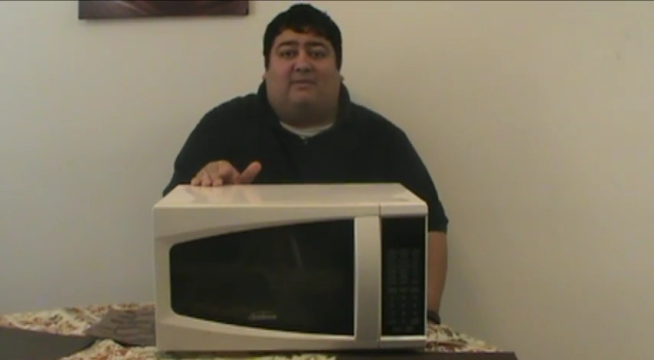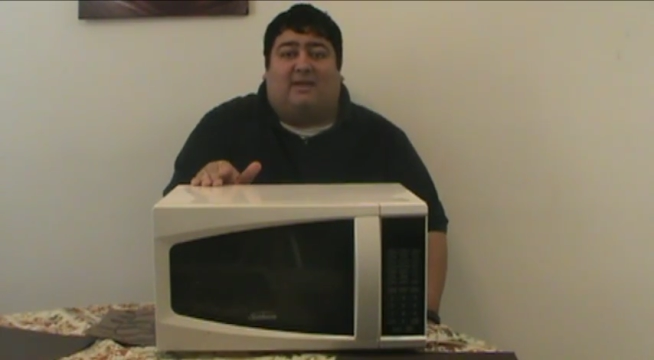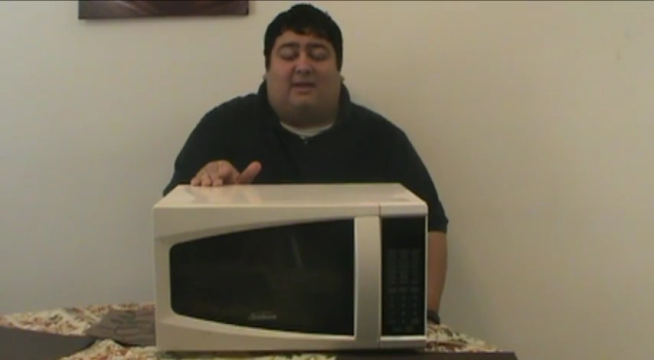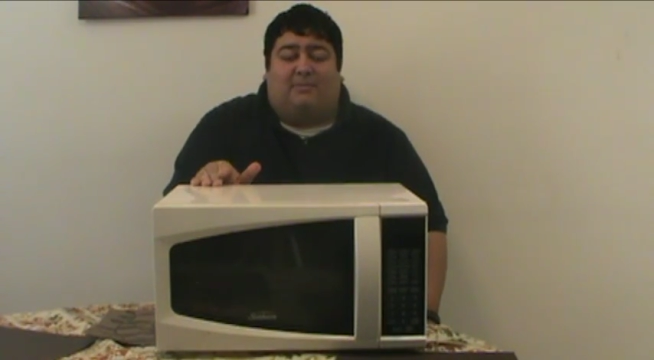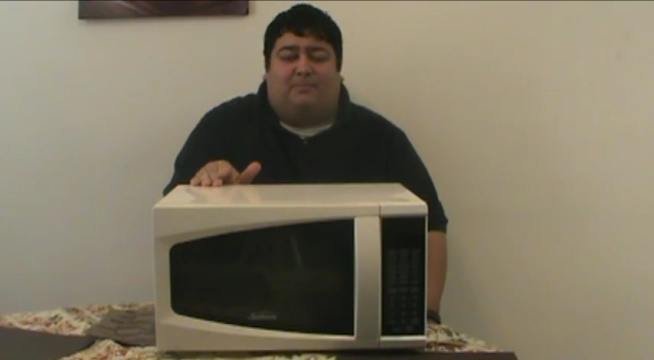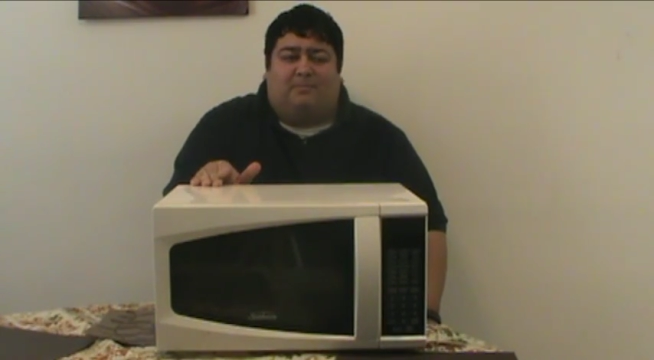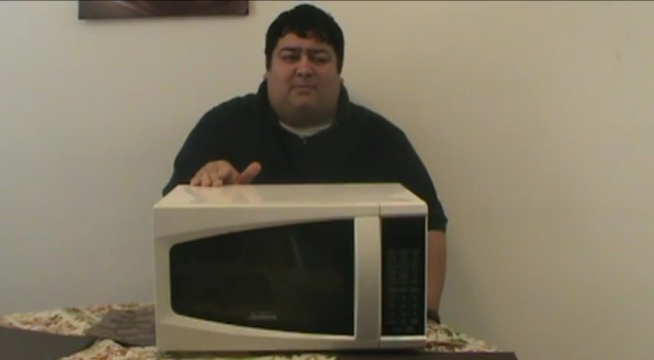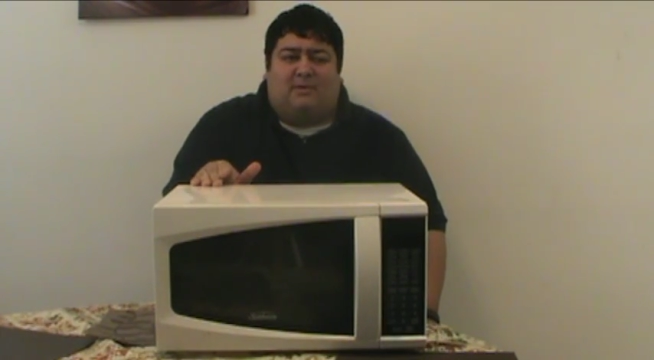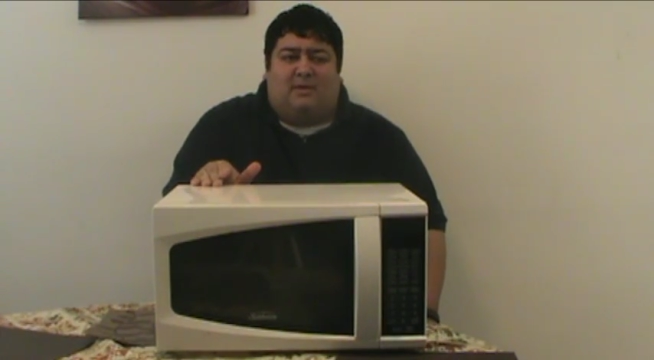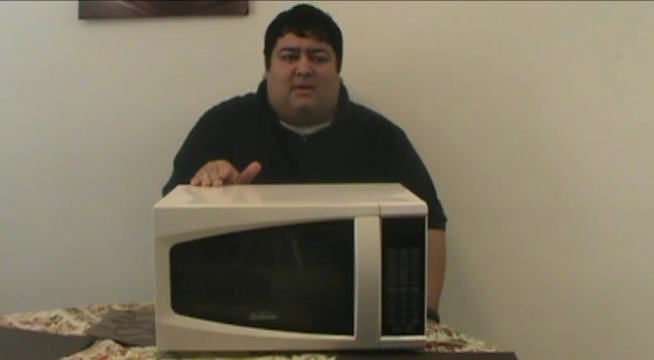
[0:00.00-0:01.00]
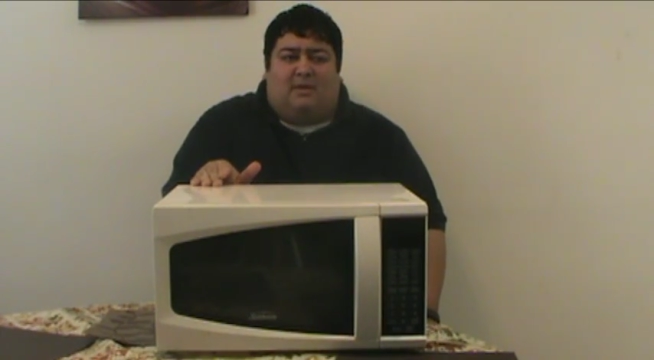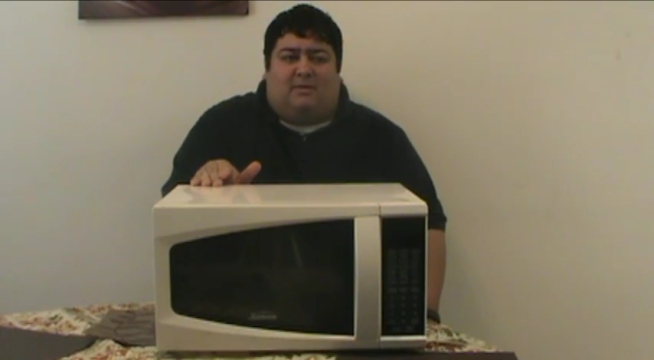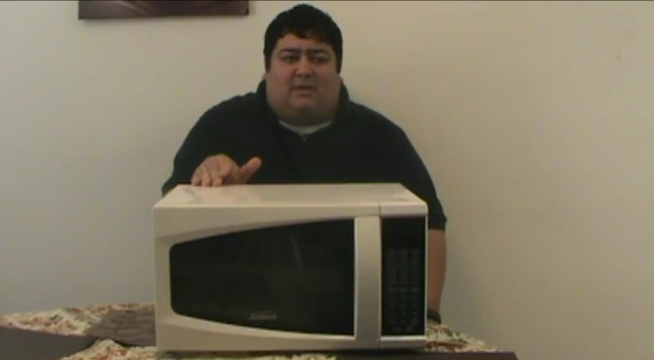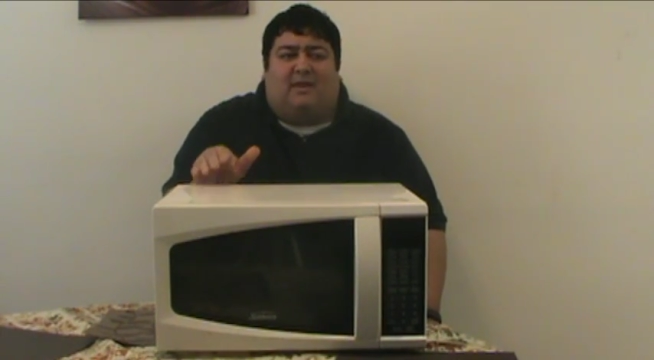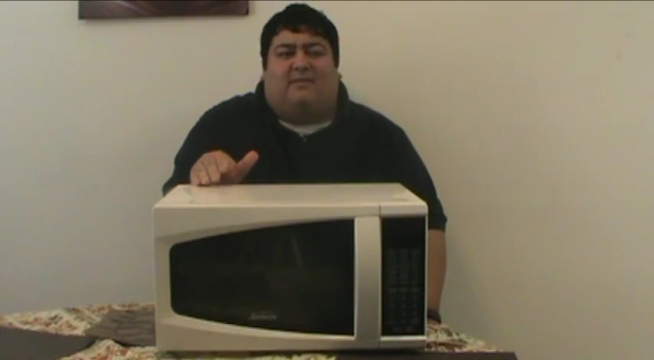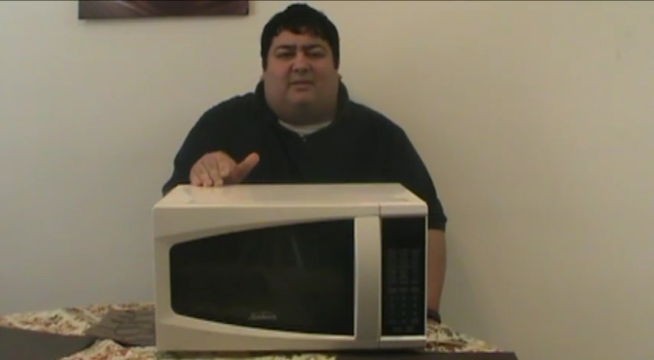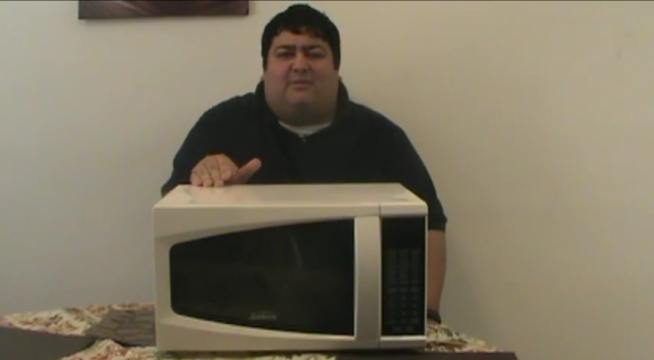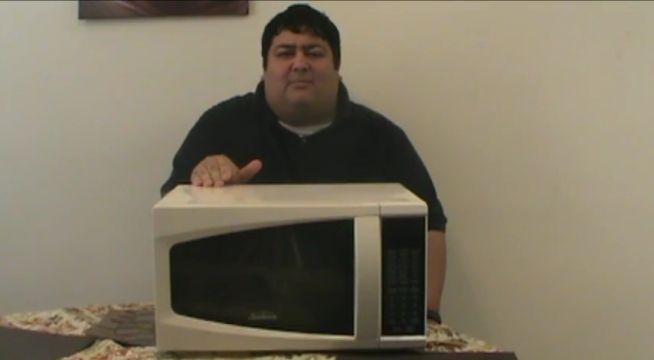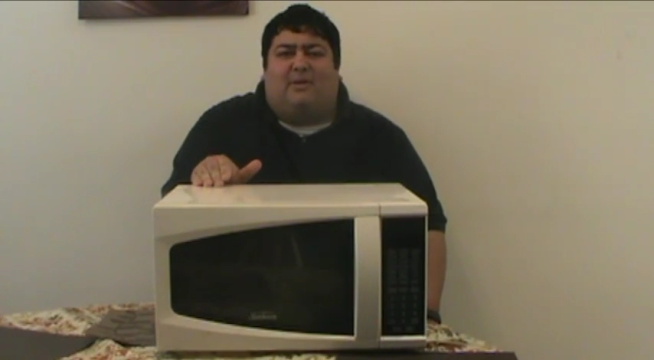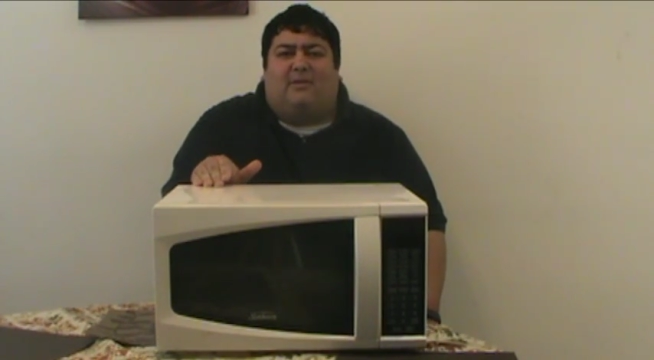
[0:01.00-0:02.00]
like I said,
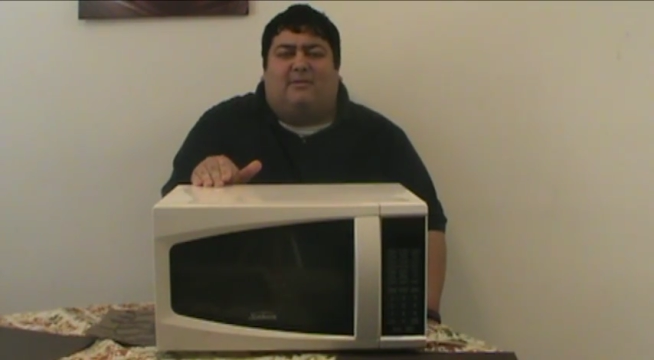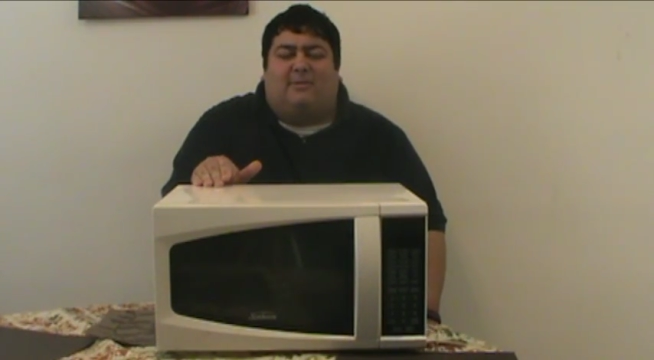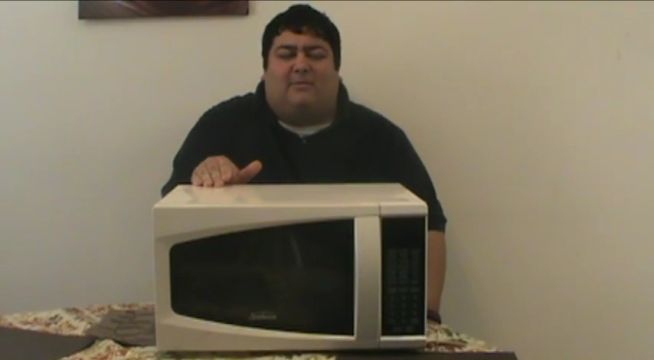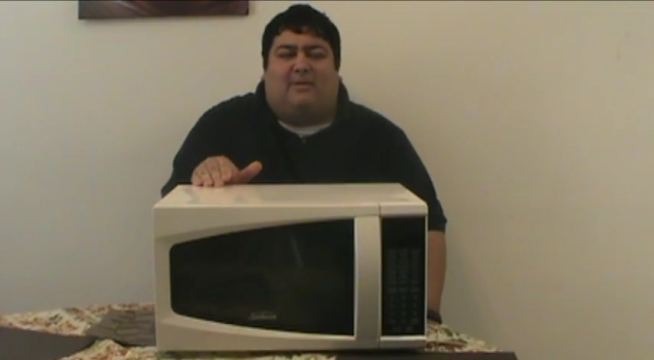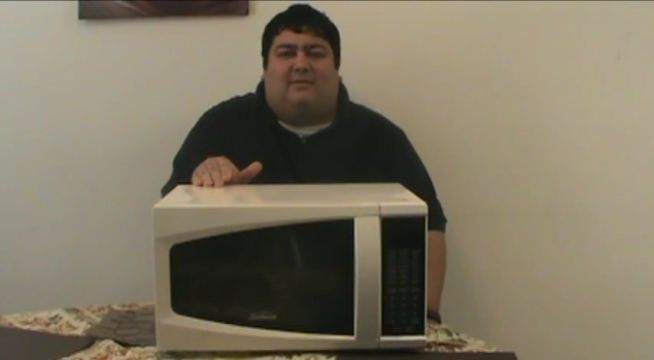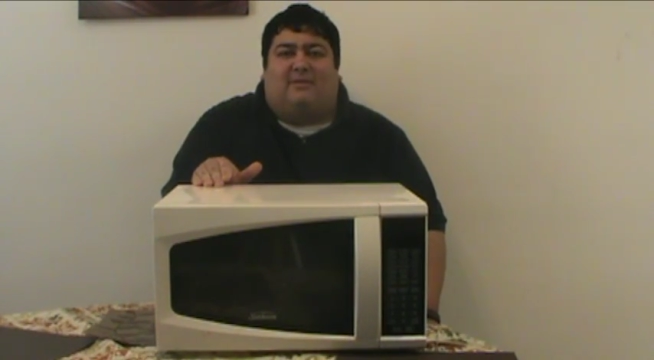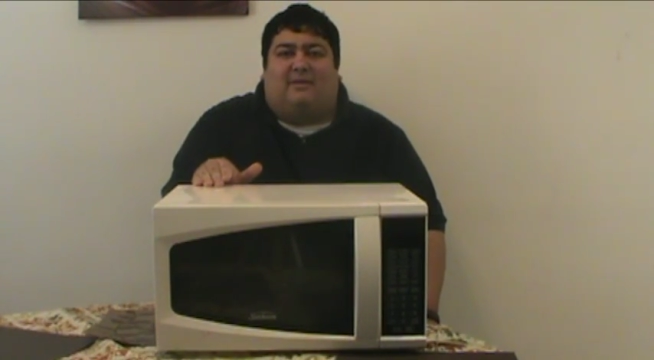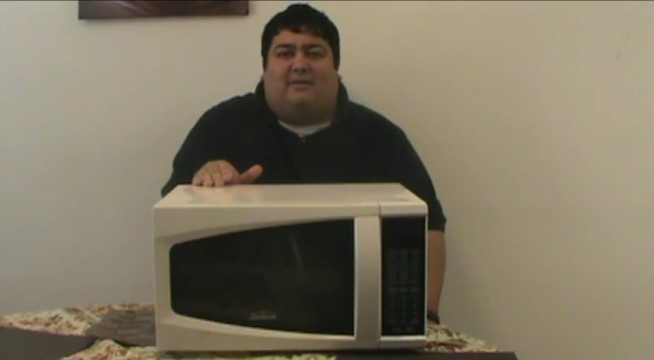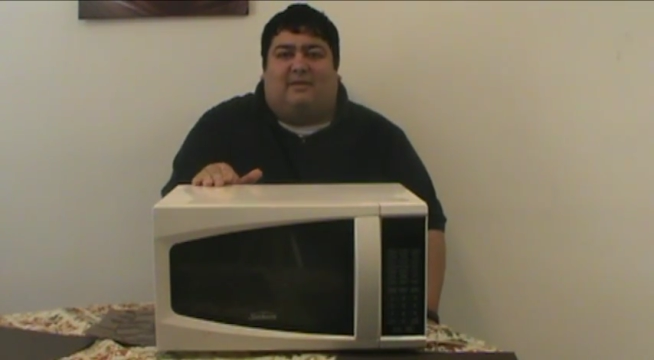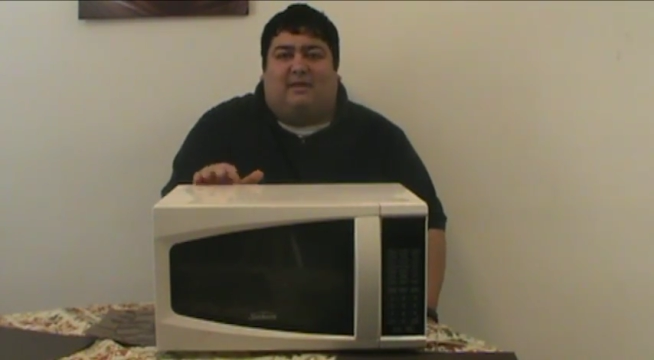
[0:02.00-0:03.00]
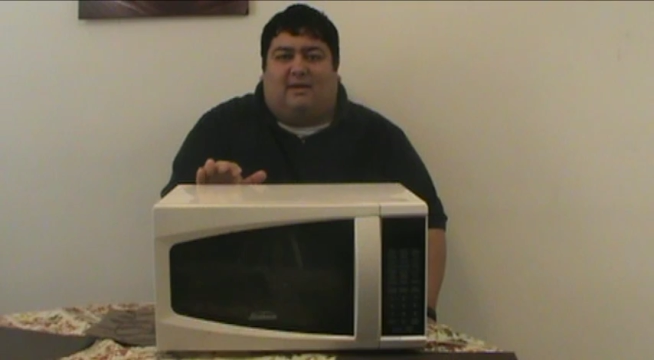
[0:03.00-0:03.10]
it's relatively recent.